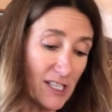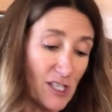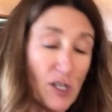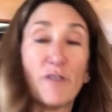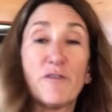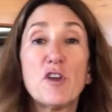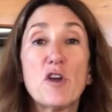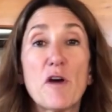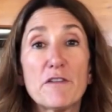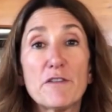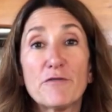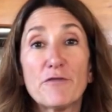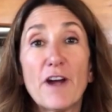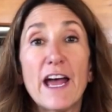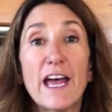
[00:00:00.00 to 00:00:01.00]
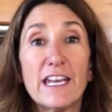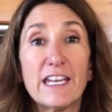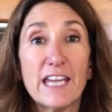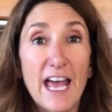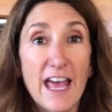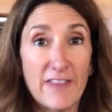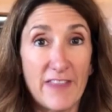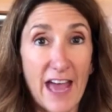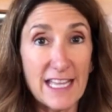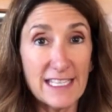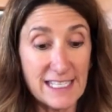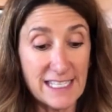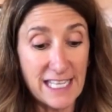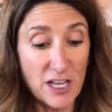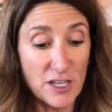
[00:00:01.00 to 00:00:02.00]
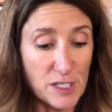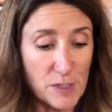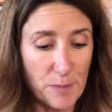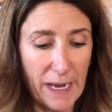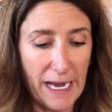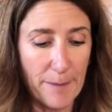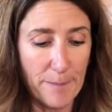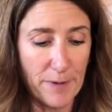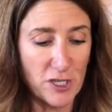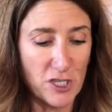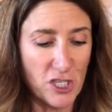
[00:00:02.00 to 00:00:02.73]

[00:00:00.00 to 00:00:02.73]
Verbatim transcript: So if you have a friend that sells Pampered